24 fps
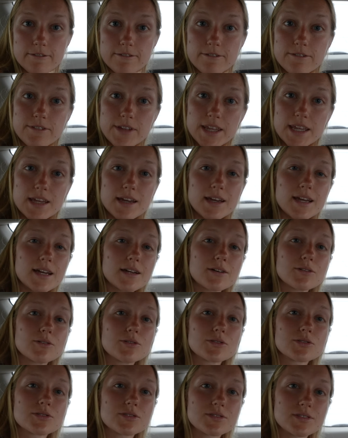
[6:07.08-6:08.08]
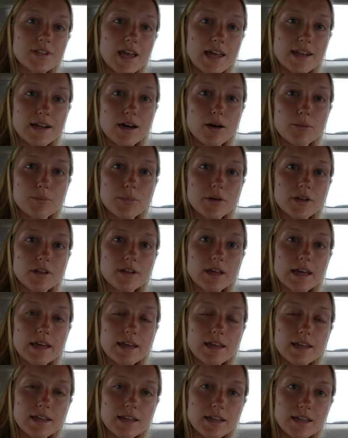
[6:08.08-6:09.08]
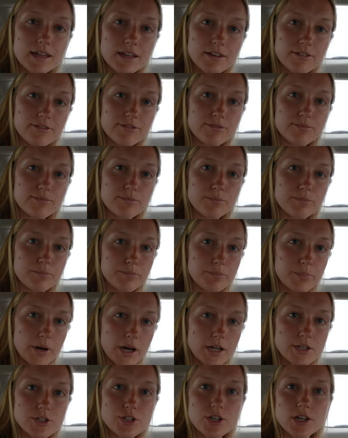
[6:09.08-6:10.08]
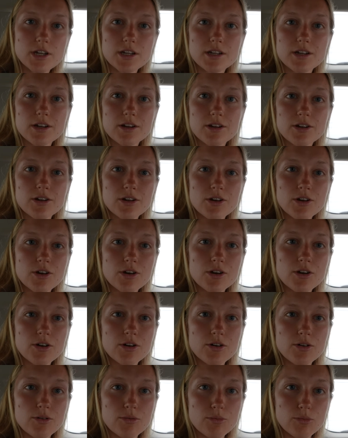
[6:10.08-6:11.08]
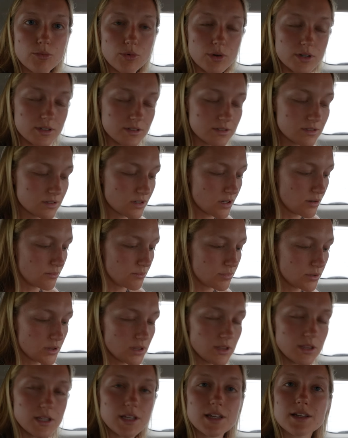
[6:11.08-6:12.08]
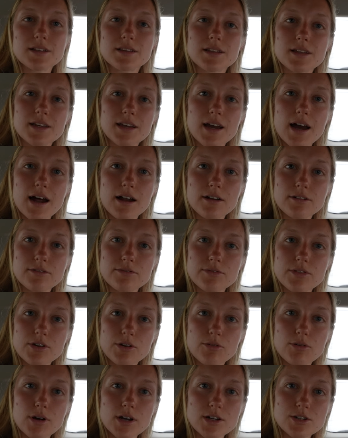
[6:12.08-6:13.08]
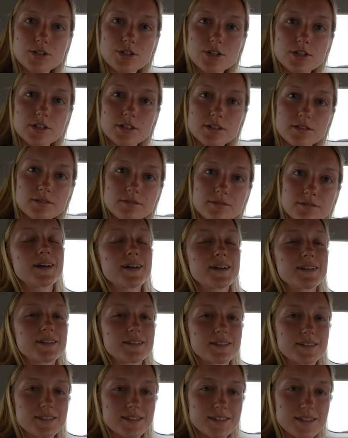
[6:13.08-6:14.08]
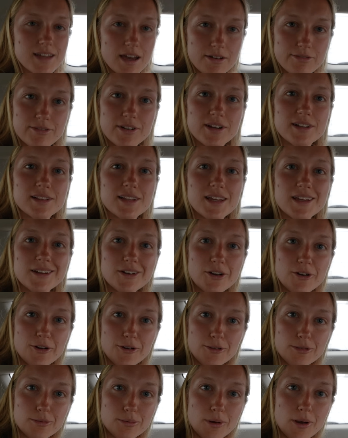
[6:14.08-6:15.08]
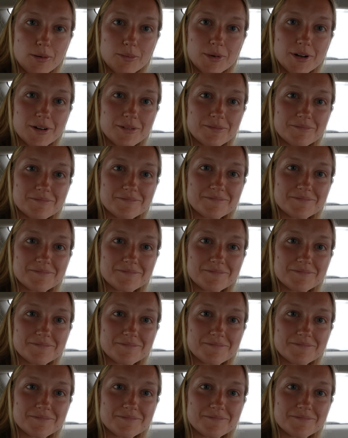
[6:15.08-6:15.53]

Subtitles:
vehicle setup if budget was completely out of the question? Definitely an Earth Roamer.